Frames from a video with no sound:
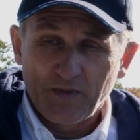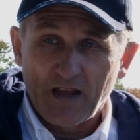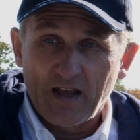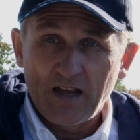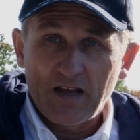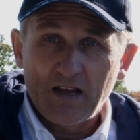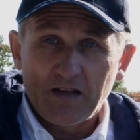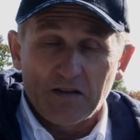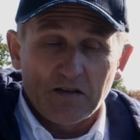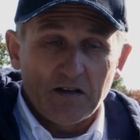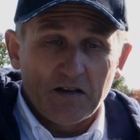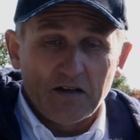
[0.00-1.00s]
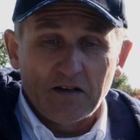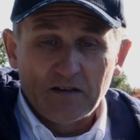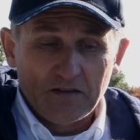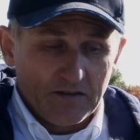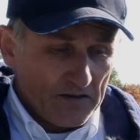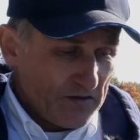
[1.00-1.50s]
And
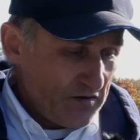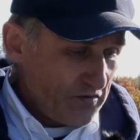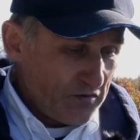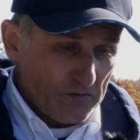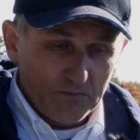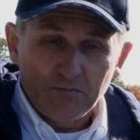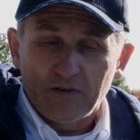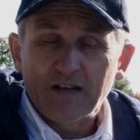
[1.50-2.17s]
you know,